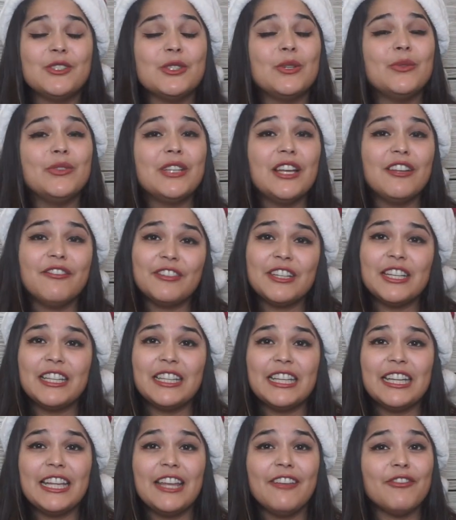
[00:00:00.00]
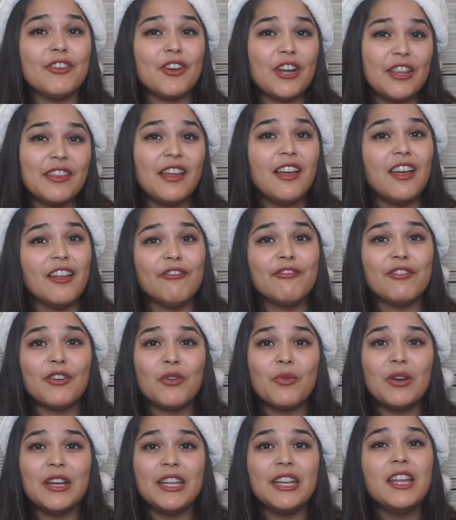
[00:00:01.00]
So definitely, if you're on the hunt
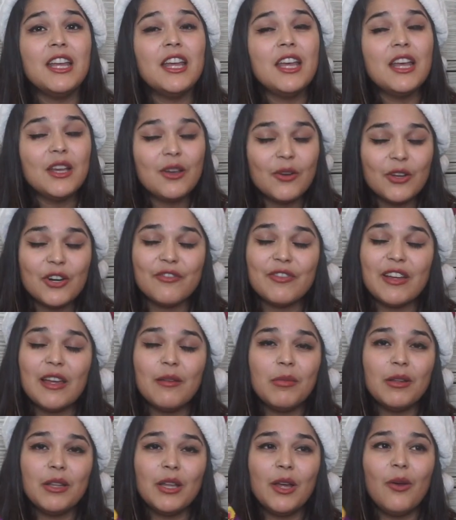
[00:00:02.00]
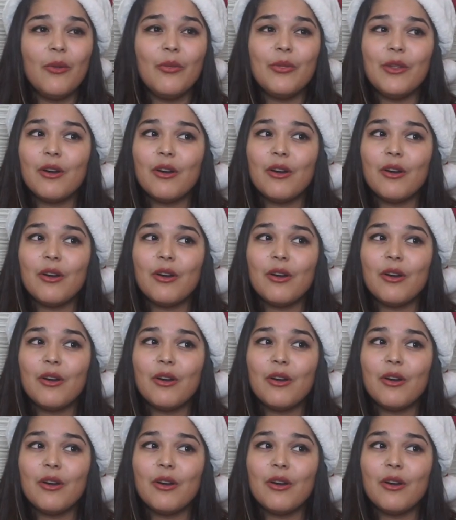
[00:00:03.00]
for one, go to Five Below.